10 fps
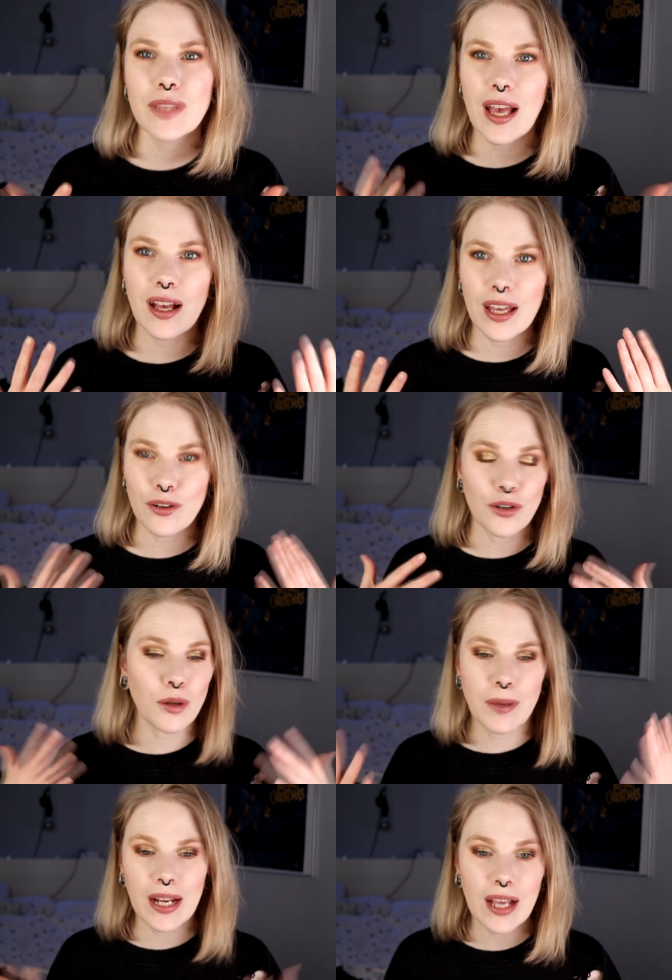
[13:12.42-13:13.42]
yeah, I don't
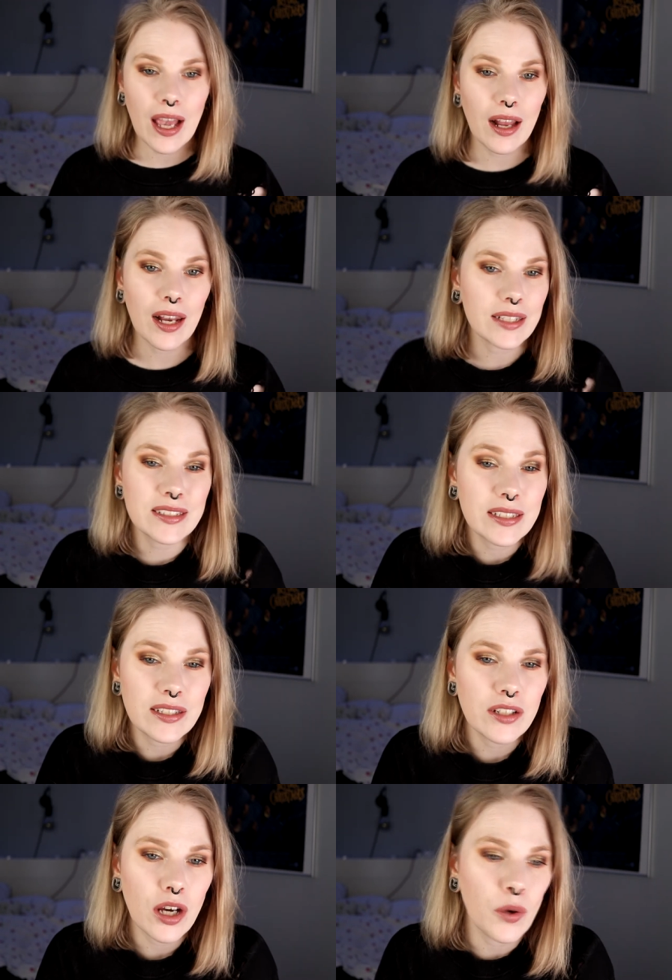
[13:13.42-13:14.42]
know, but I, I like
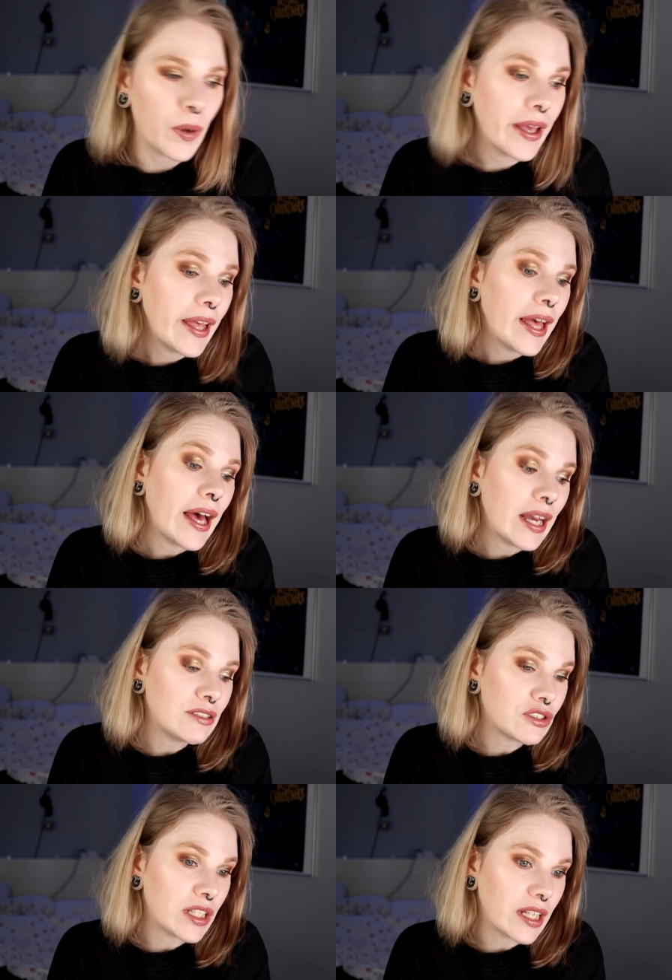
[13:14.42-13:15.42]
didn't know.
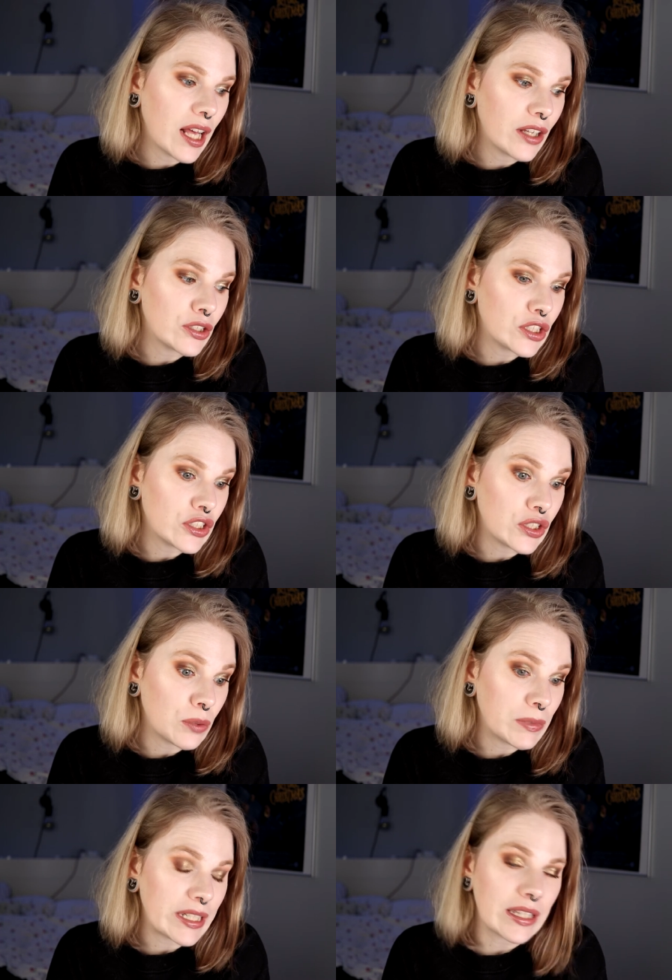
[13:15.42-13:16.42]
I've tried on
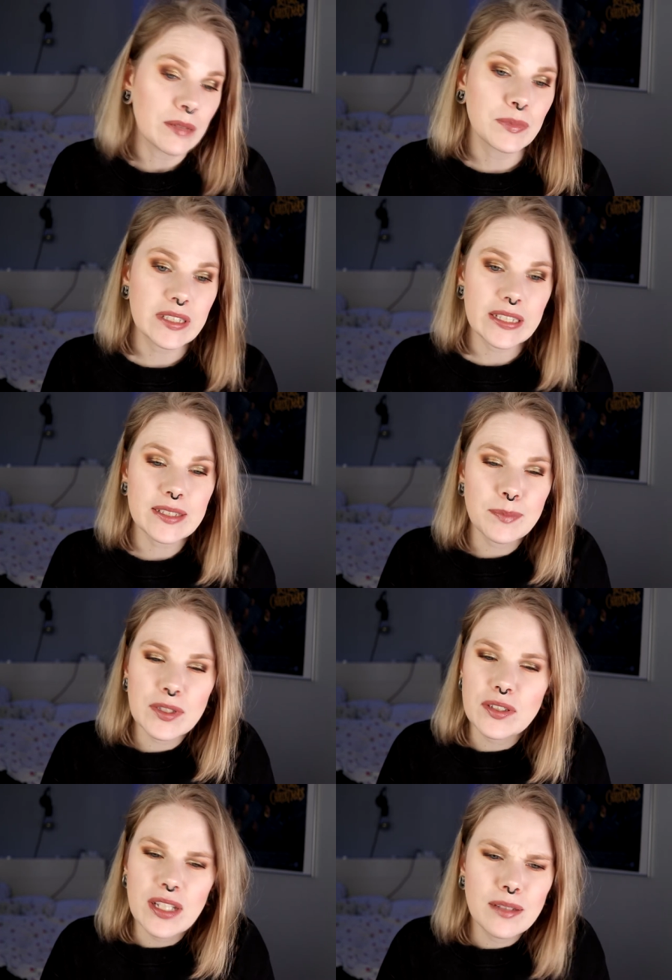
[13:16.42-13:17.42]
some new lipsticks,
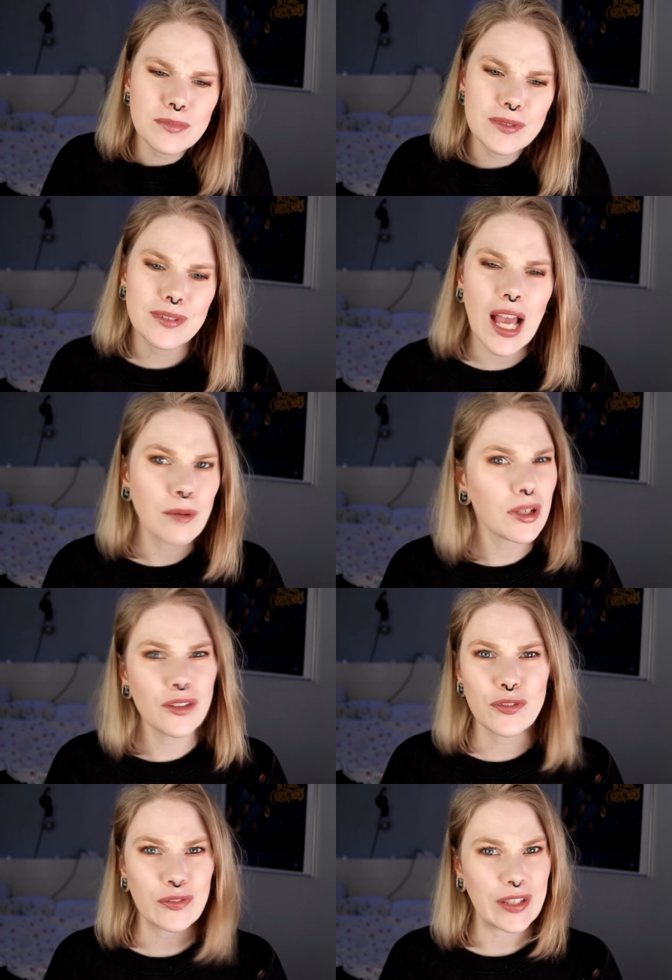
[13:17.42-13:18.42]
but today I'm, I'm
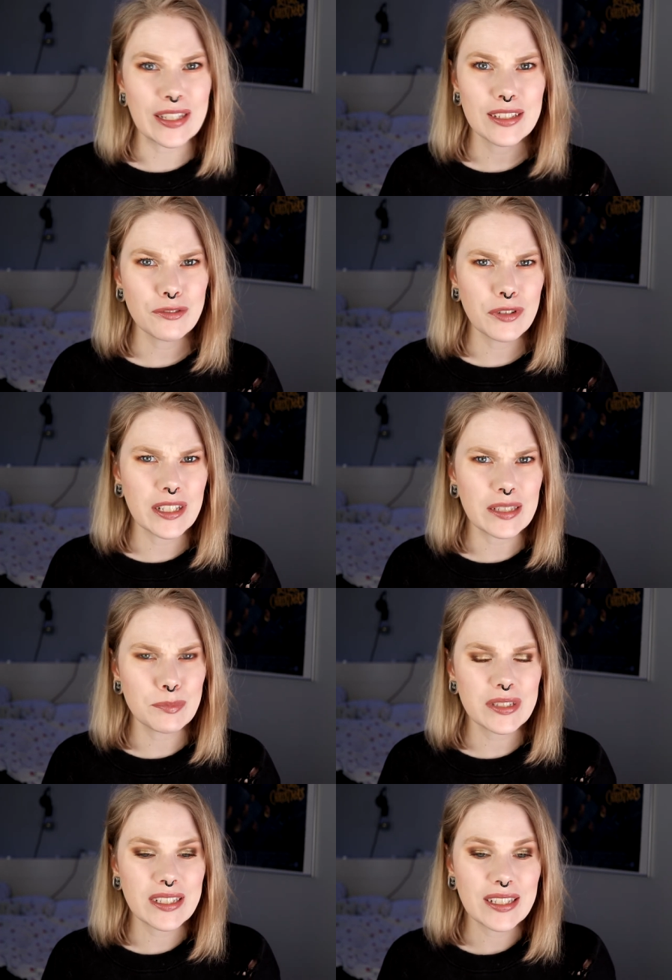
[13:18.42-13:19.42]
not feeling for
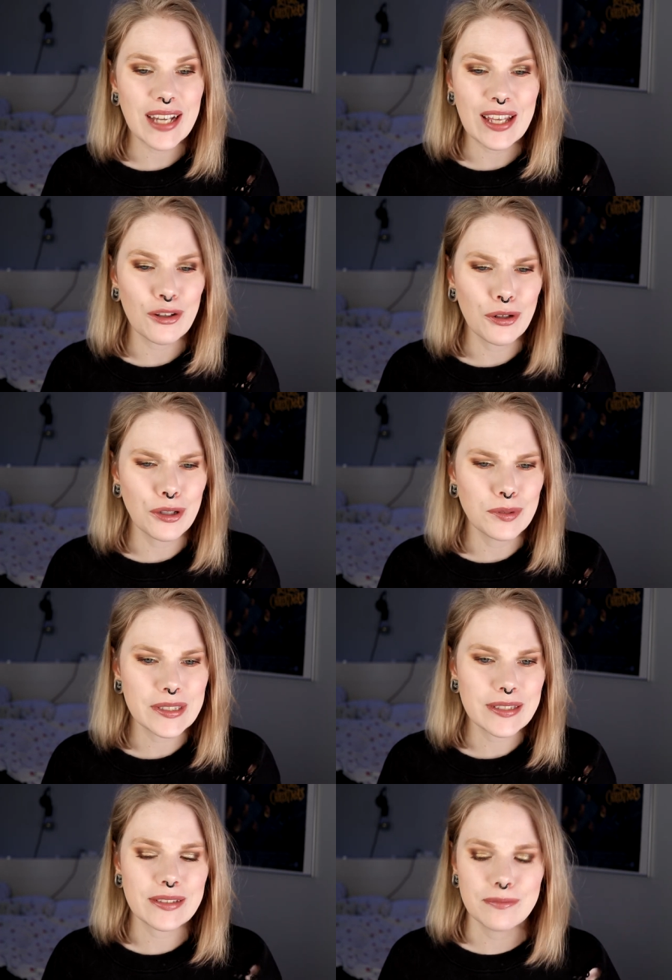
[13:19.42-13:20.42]
lipstick. I don't know
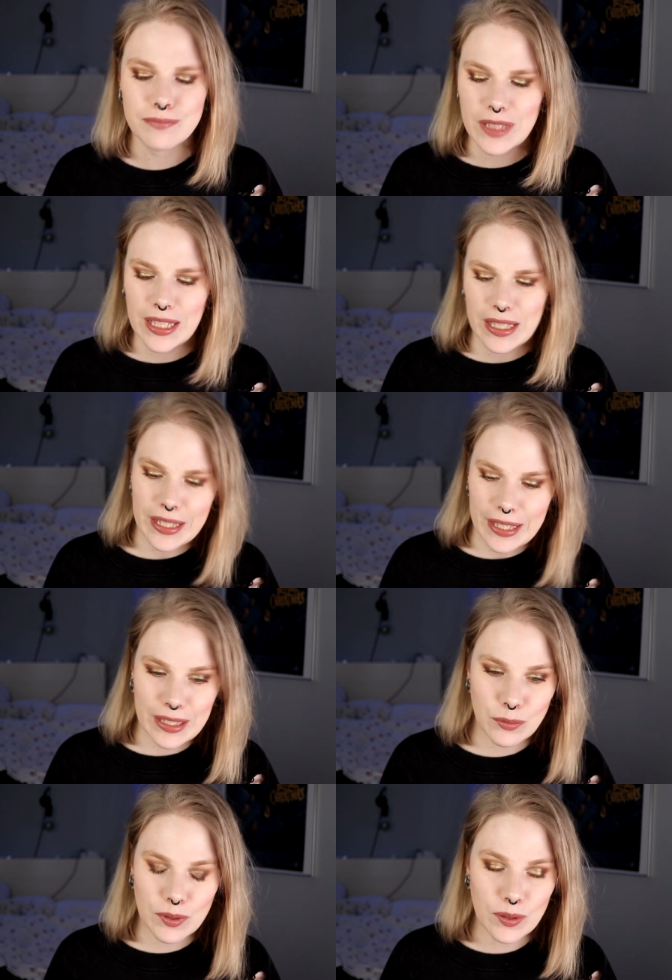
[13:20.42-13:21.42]
what's
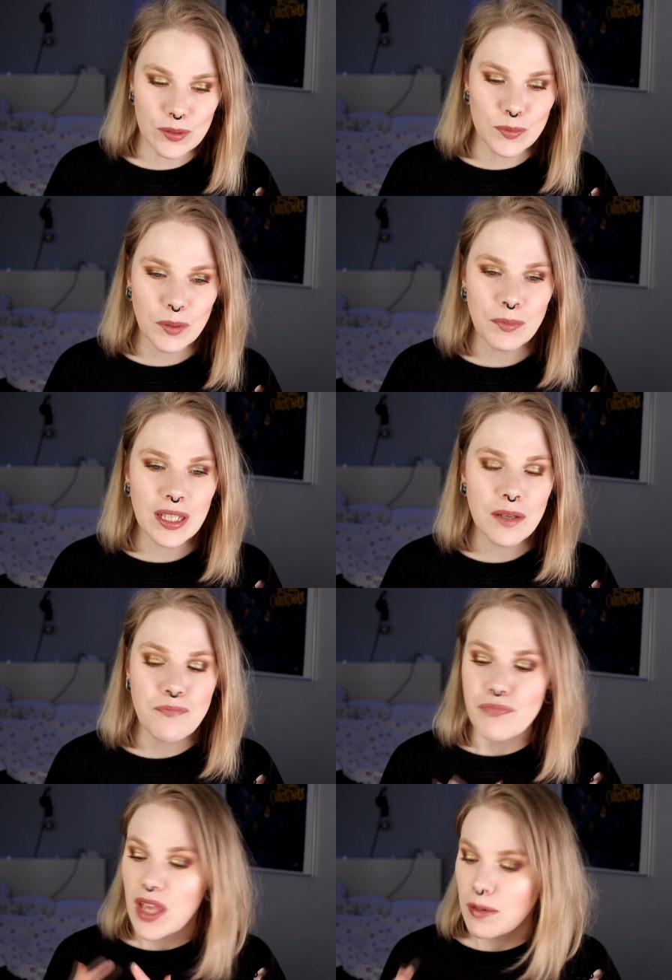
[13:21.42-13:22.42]
going on with me.
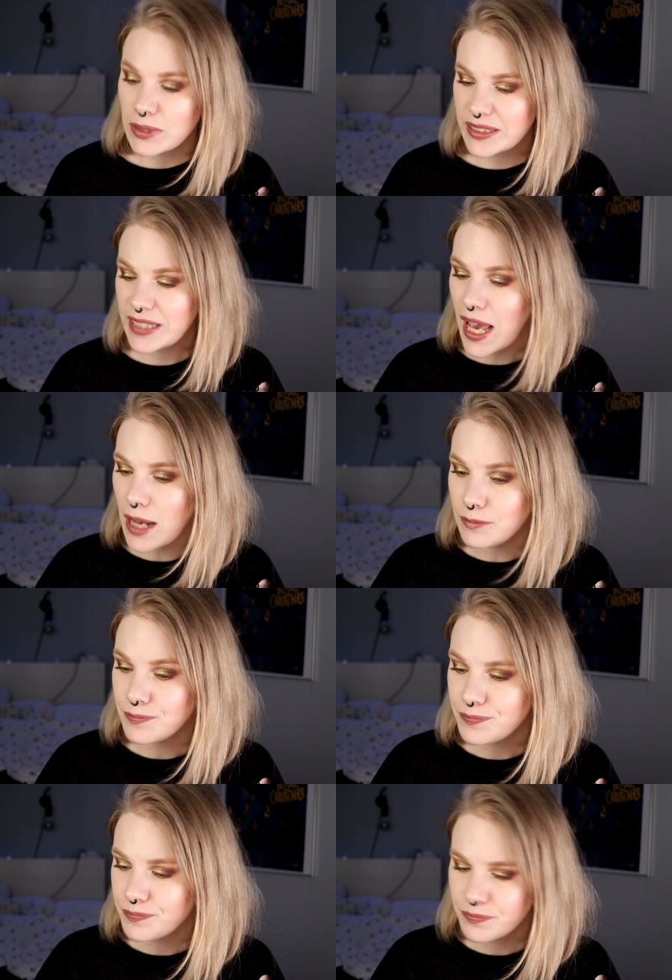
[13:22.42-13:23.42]
But yeah,
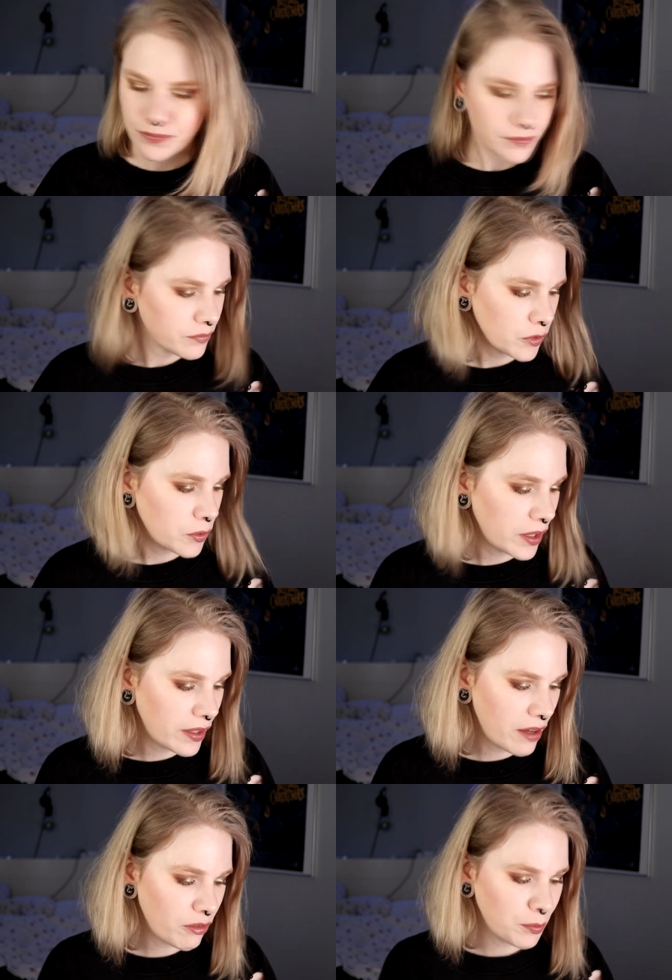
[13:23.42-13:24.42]

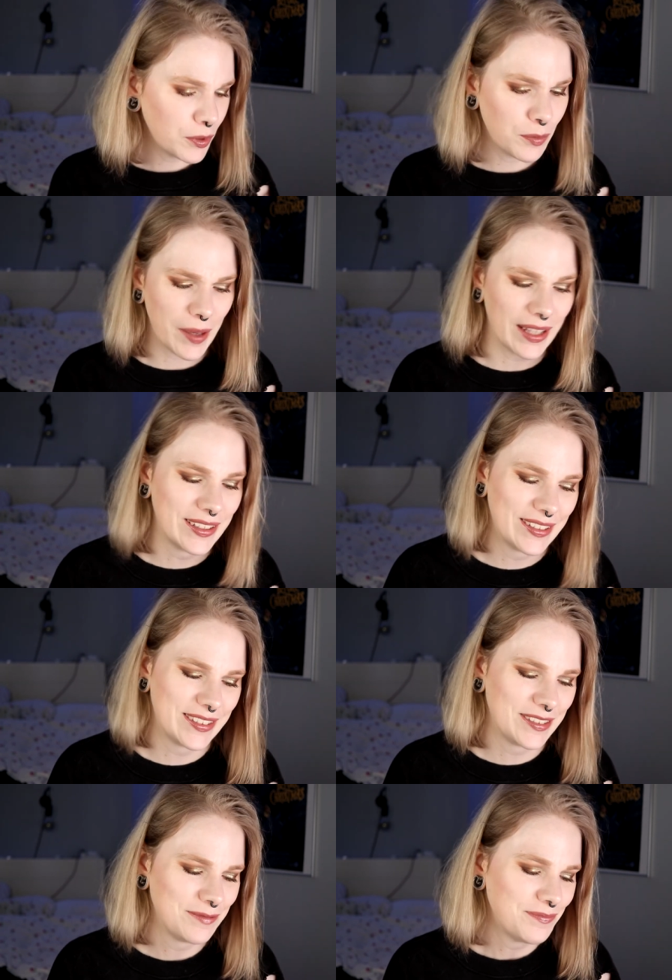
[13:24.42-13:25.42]
where have I put the
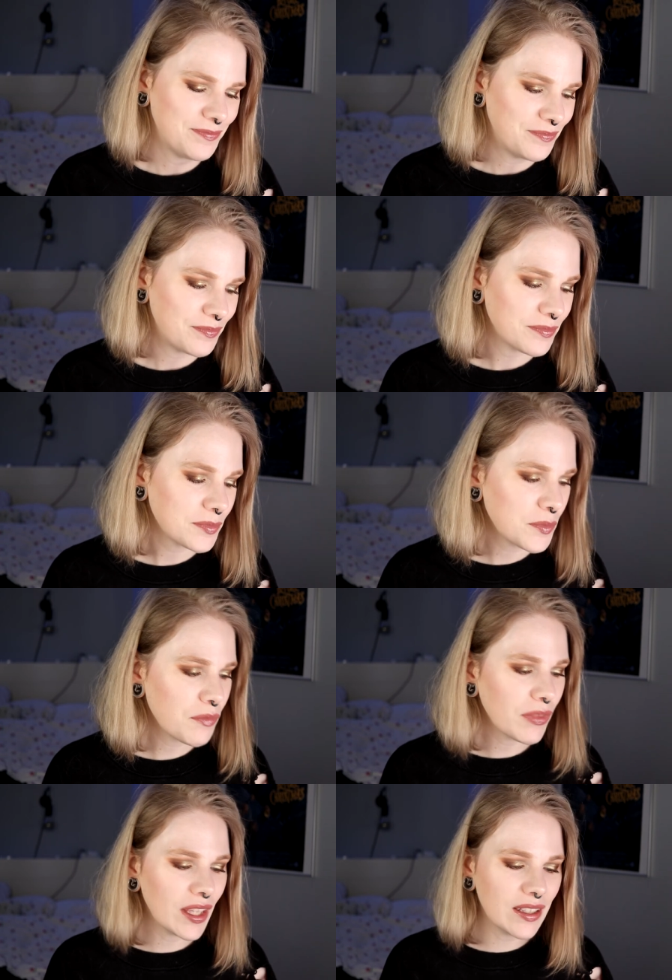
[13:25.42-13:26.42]
palette?
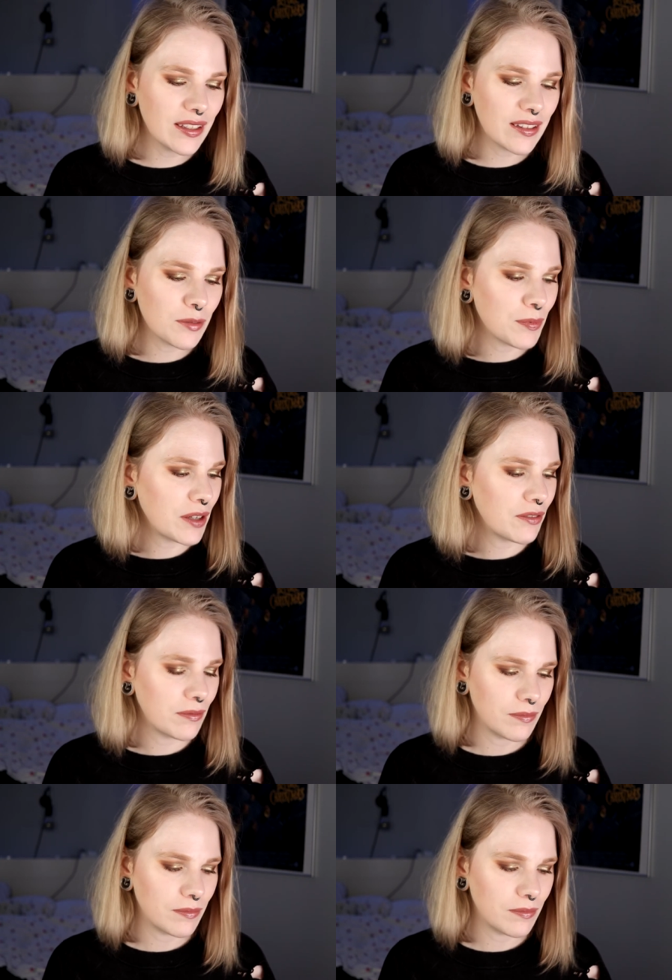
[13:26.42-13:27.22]
This is my